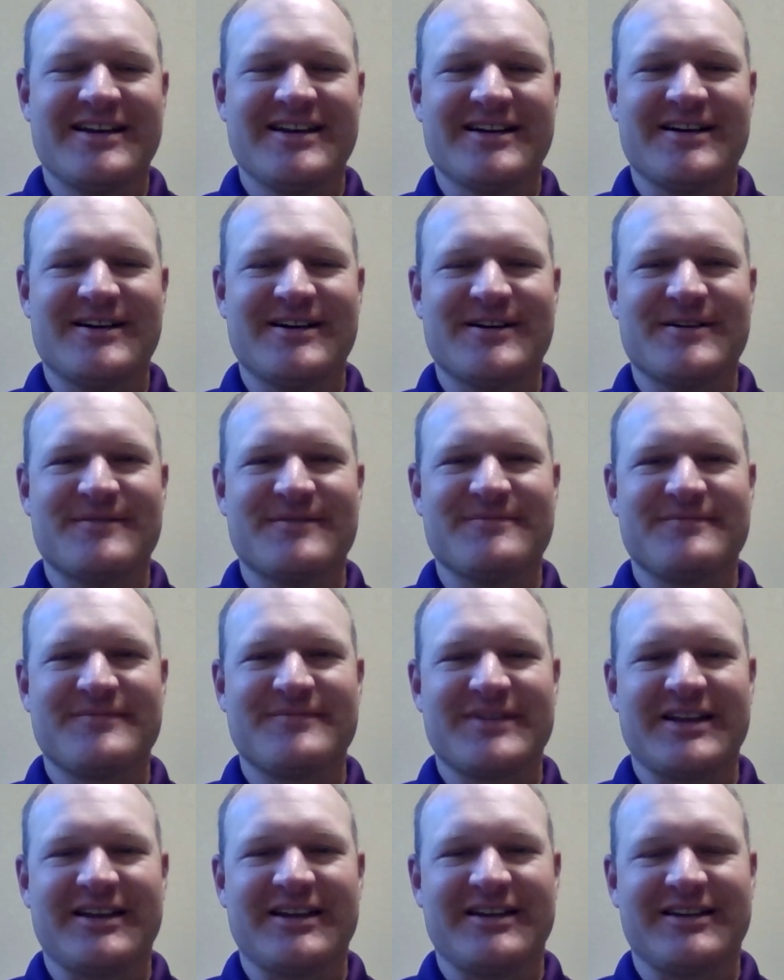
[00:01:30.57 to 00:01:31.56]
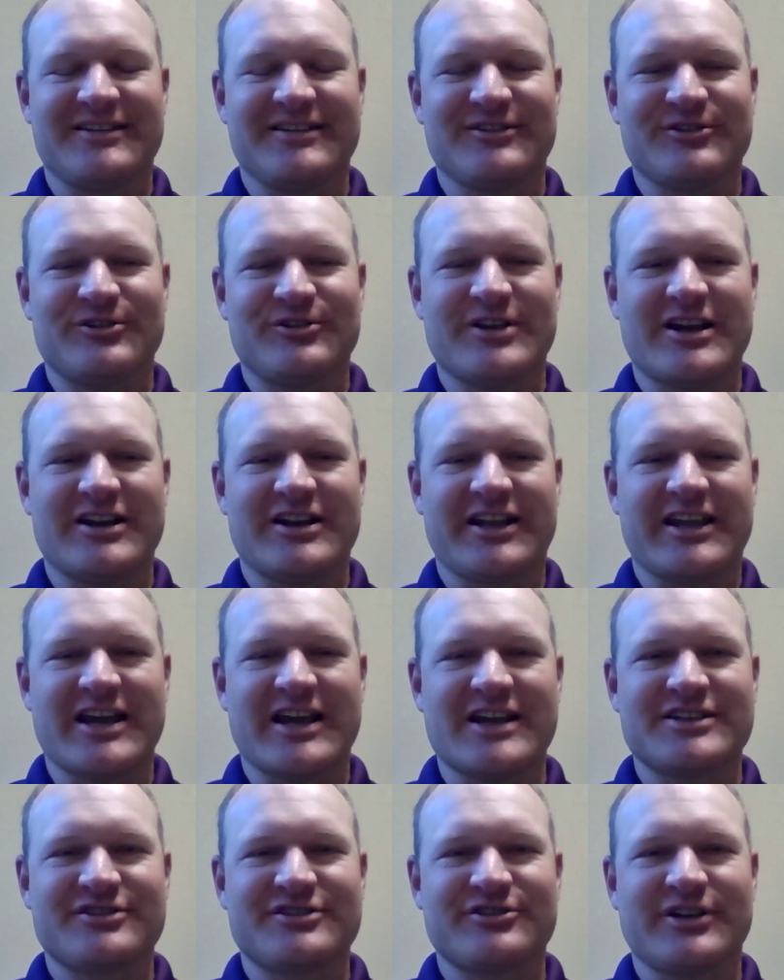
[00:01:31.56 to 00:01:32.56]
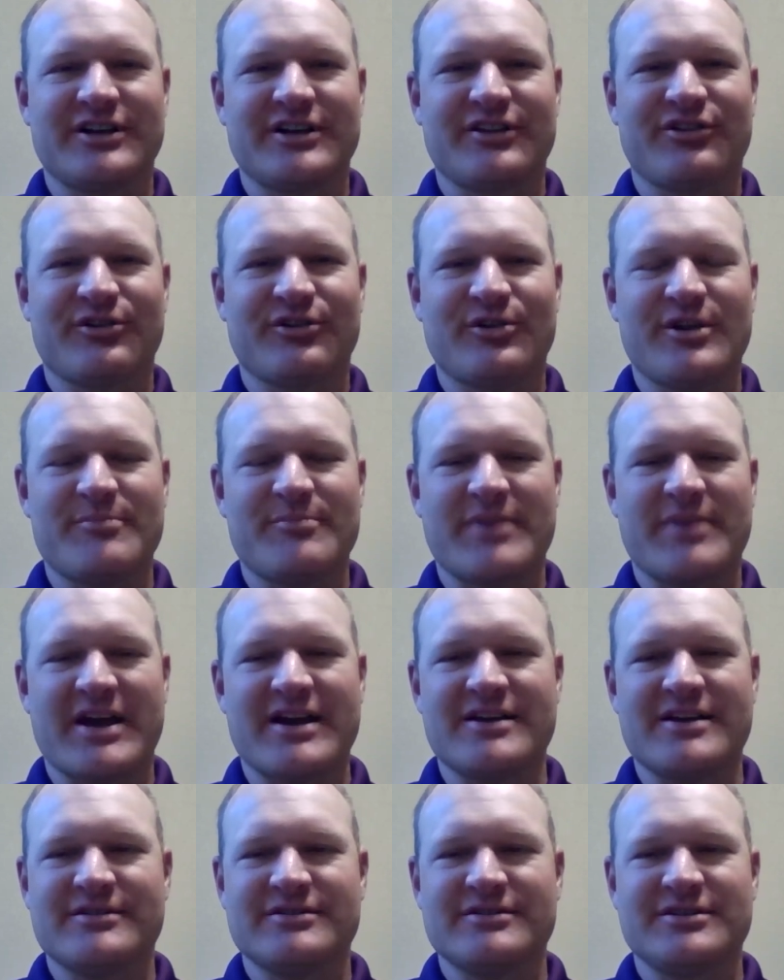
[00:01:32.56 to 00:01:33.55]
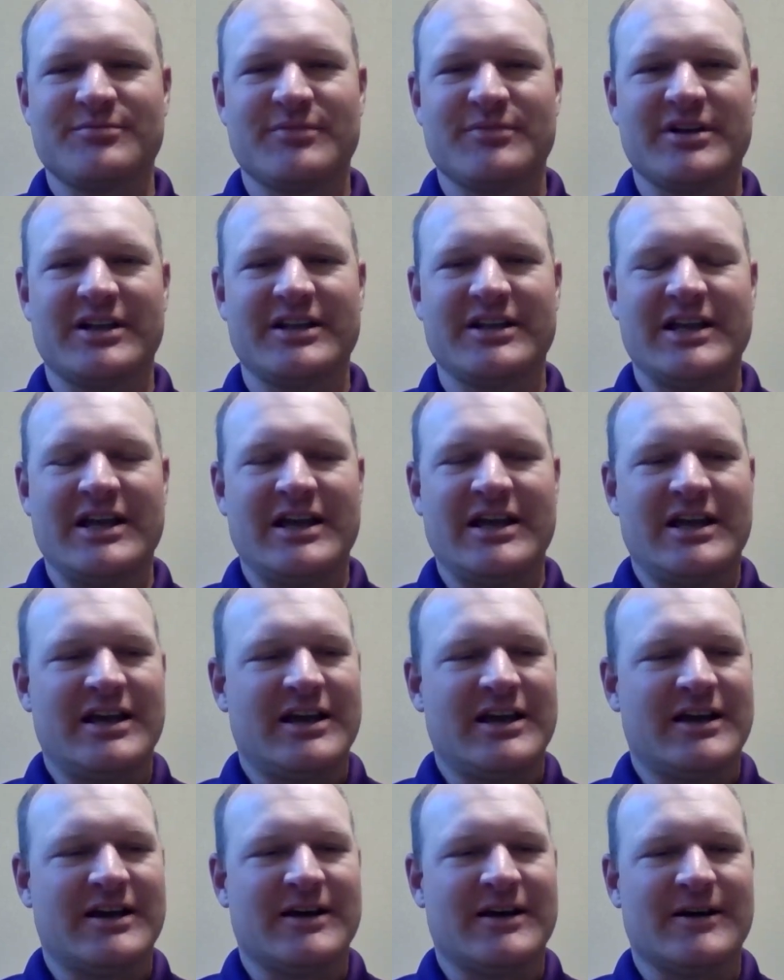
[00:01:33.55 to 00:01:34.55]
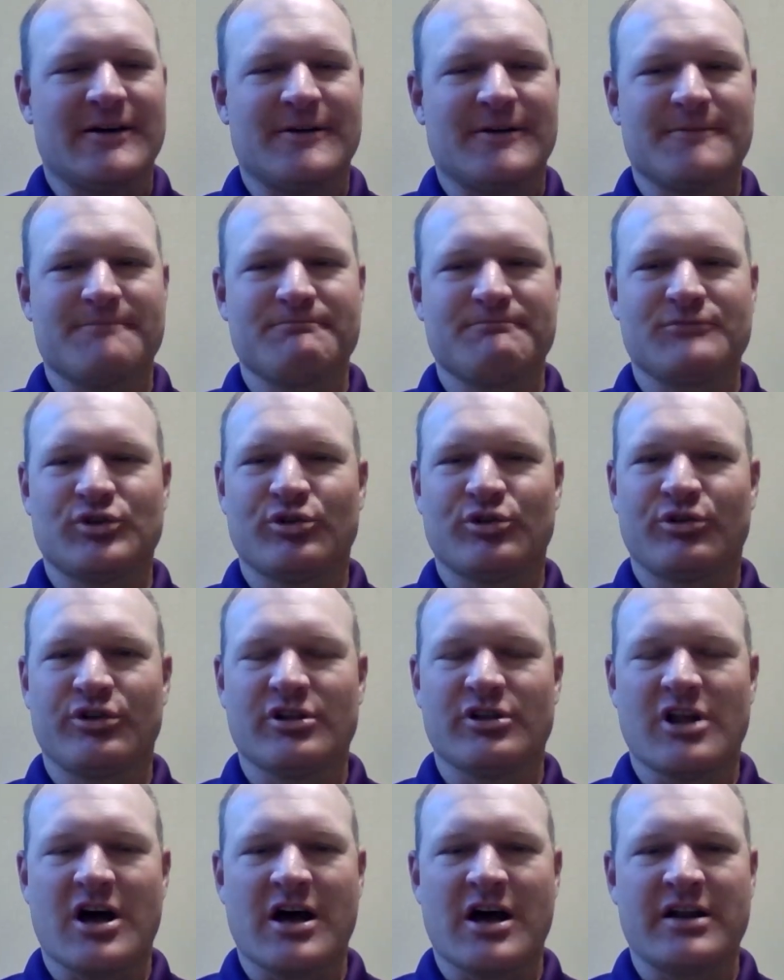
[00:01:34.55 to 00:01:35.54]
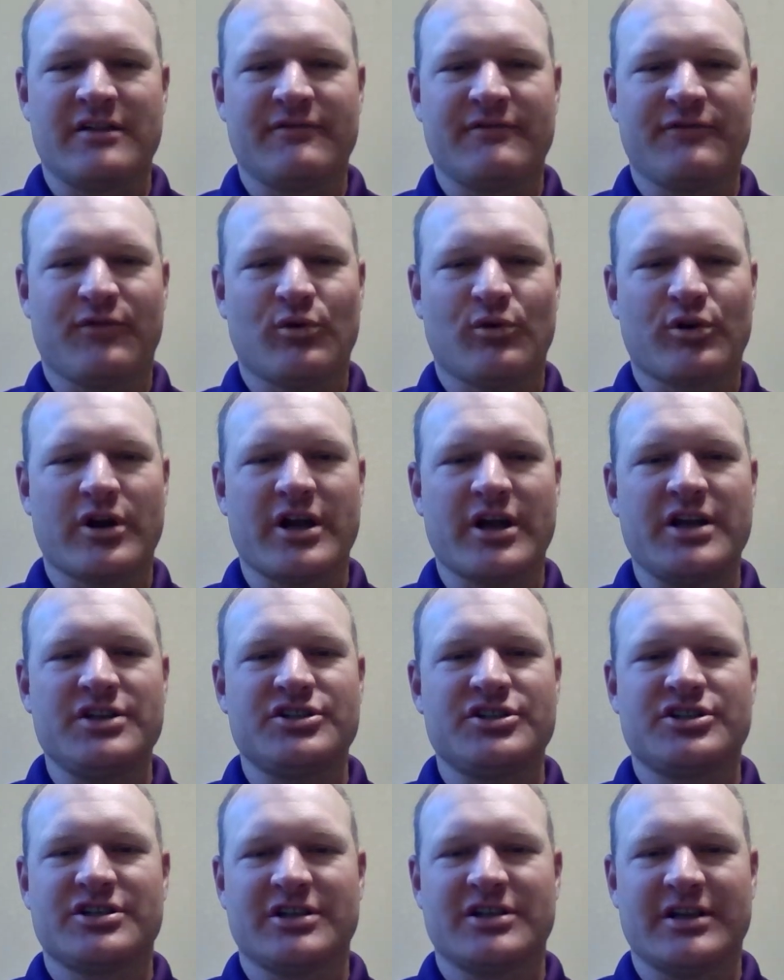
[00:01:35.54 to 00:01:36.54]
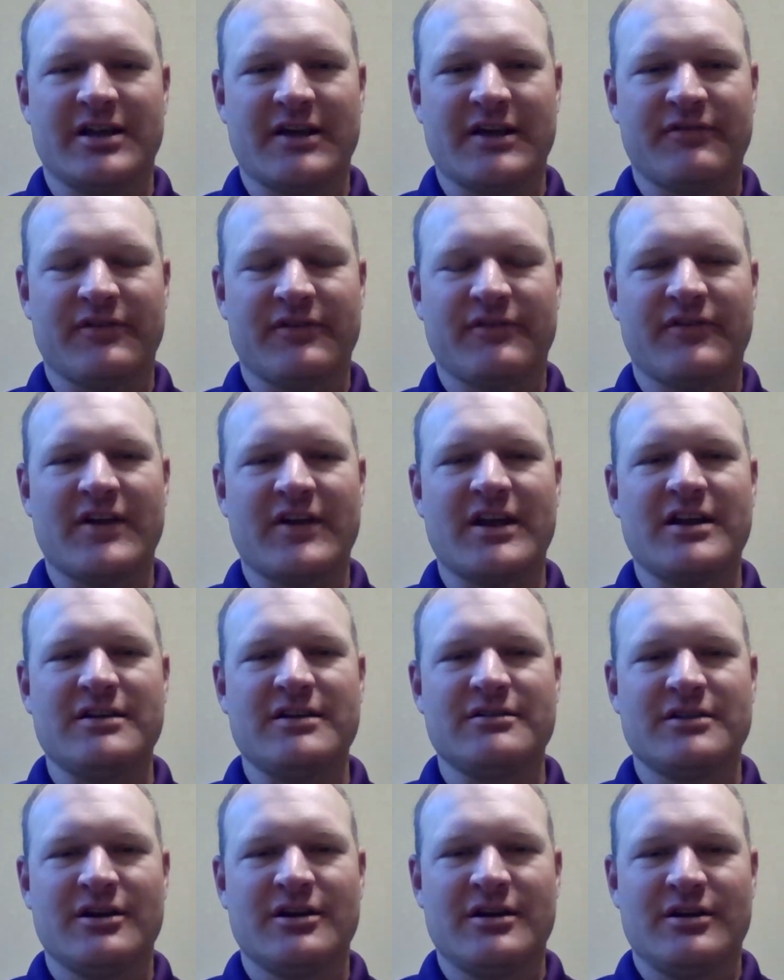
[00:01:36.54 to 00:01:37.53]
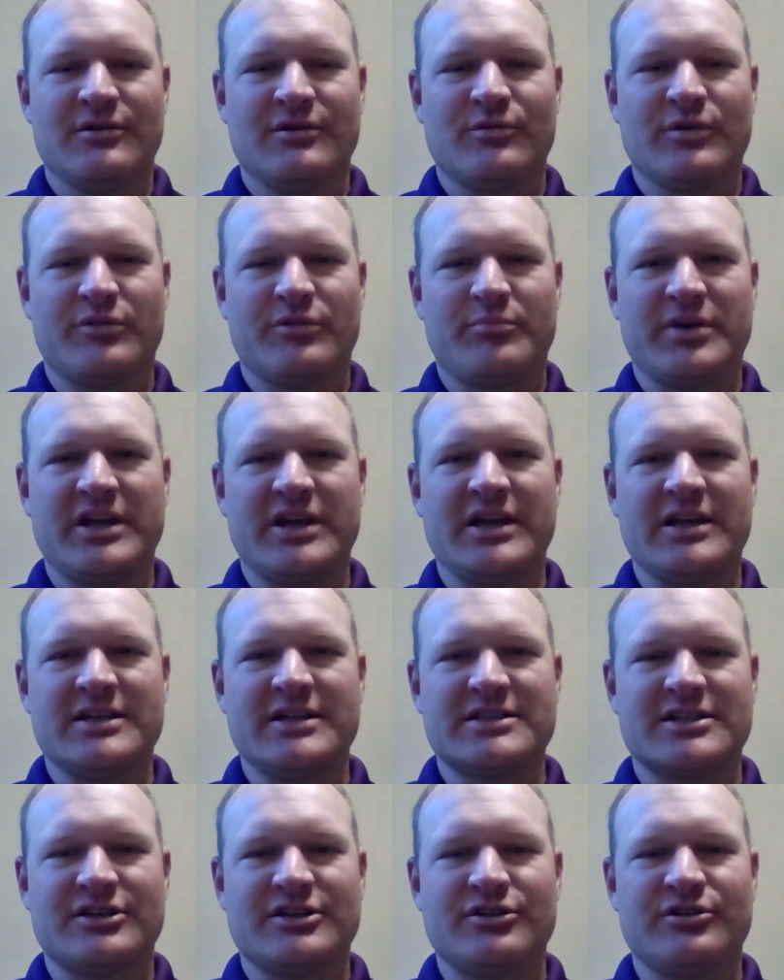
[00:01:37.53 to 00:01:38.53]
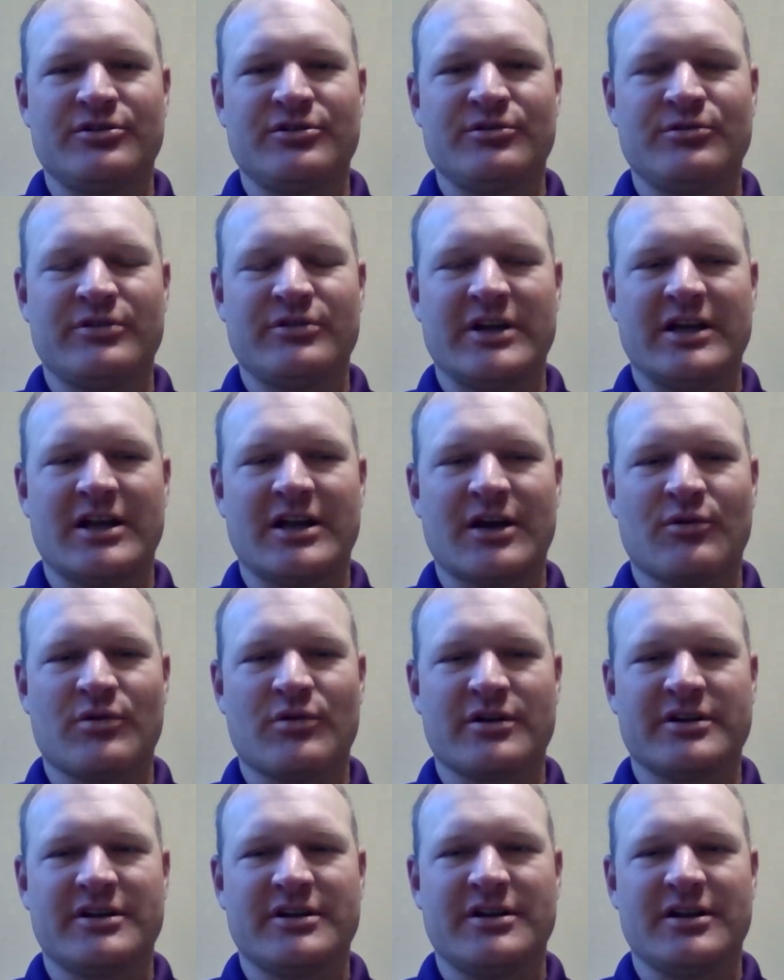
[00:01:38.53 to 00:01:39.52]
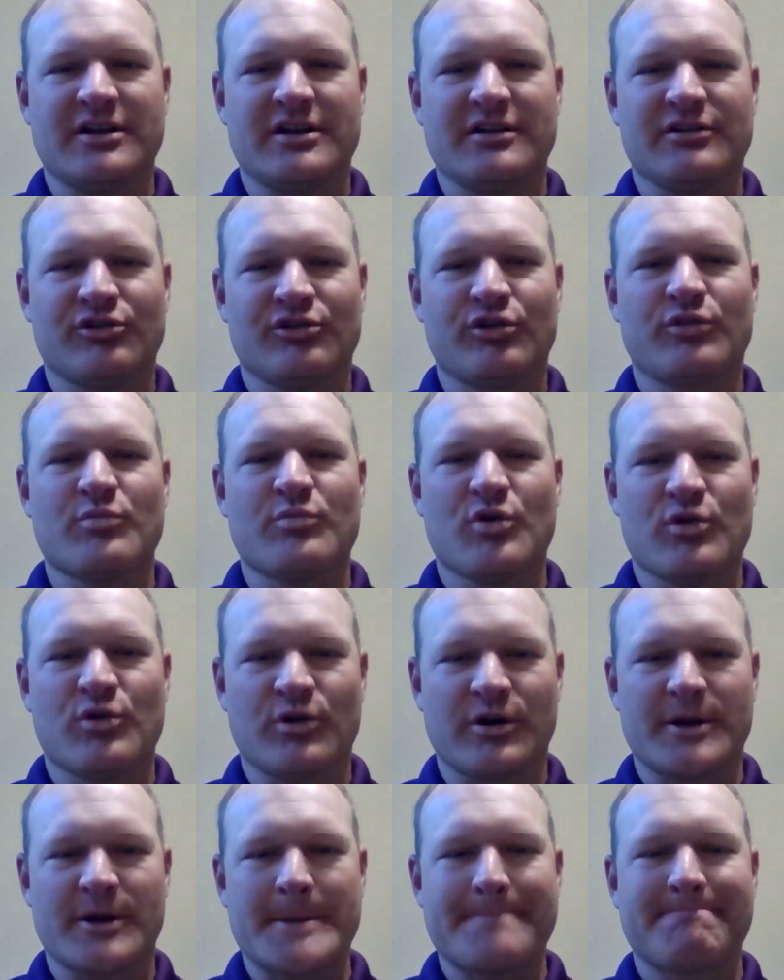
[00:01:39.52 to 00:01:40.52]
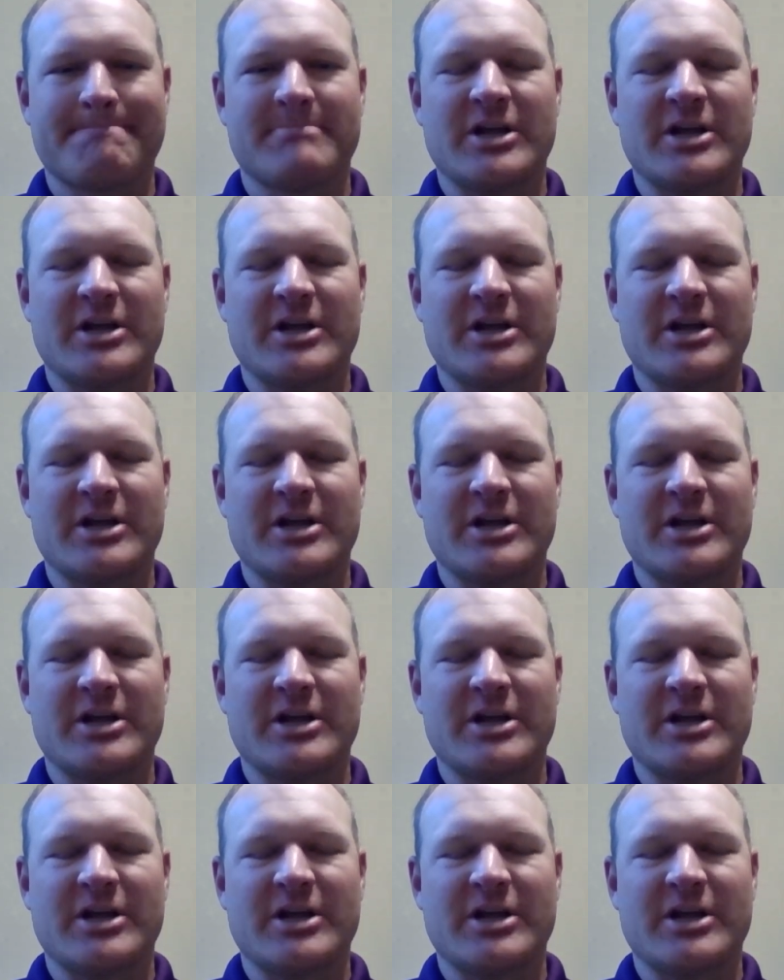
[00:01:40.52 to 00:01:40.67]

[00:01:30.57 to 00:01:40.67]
um, and learned how to castrate at 30 pounds, but um, learned a lot in 4 H and FFA with pigs and knew that I wanted to learn more.